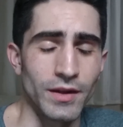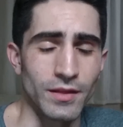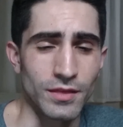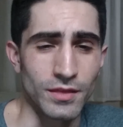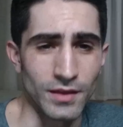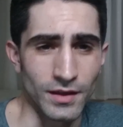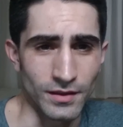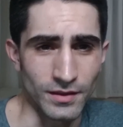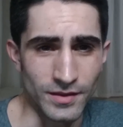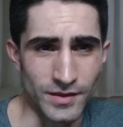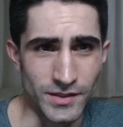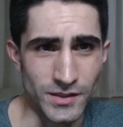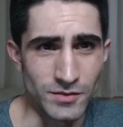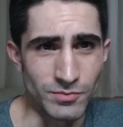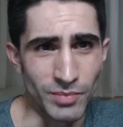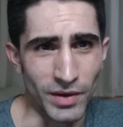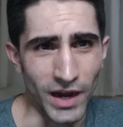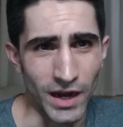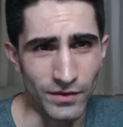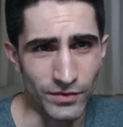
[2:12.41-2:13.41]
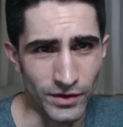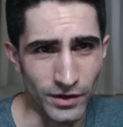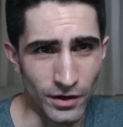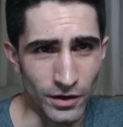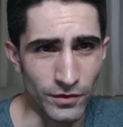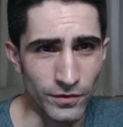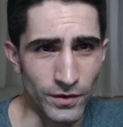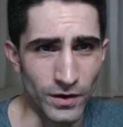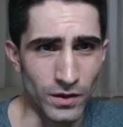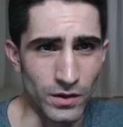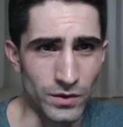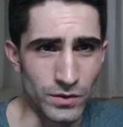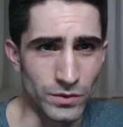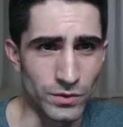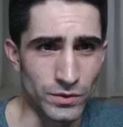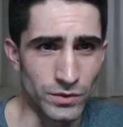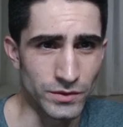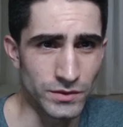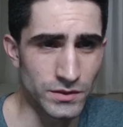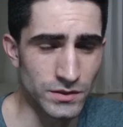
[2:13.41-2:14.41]
You might think this is bad for your hair
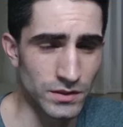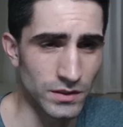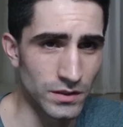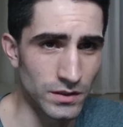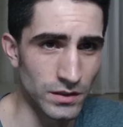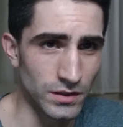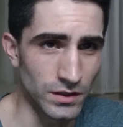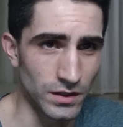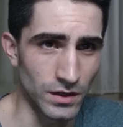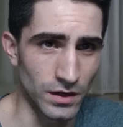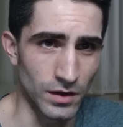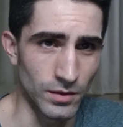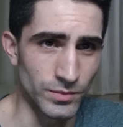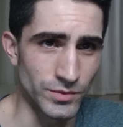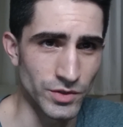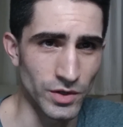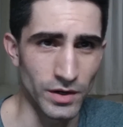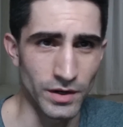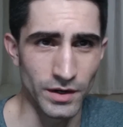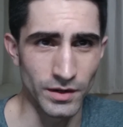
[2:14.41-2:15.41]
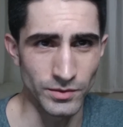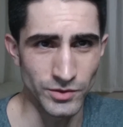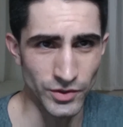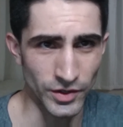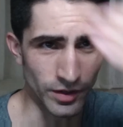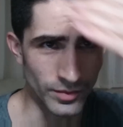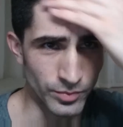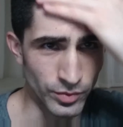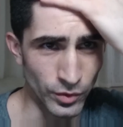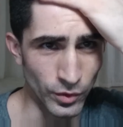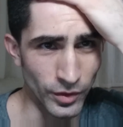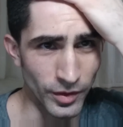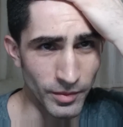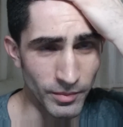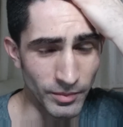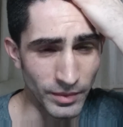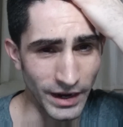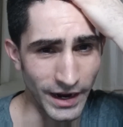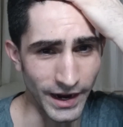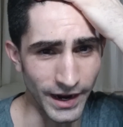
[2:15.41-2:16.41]
follicles, trying to
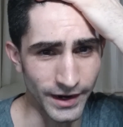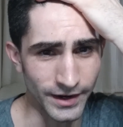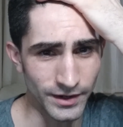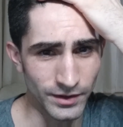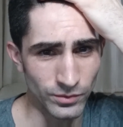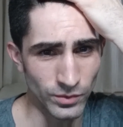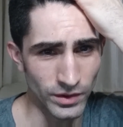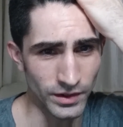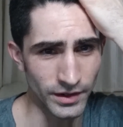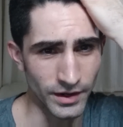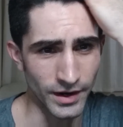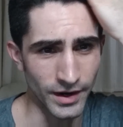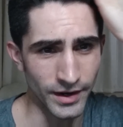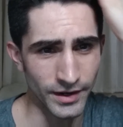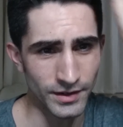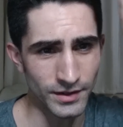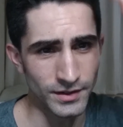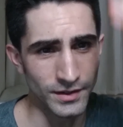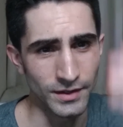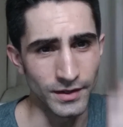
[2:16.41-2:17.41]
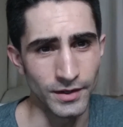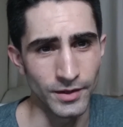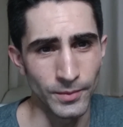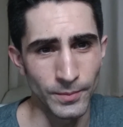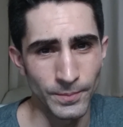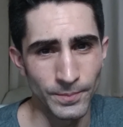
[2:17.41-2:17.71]
pull them back and whatnot.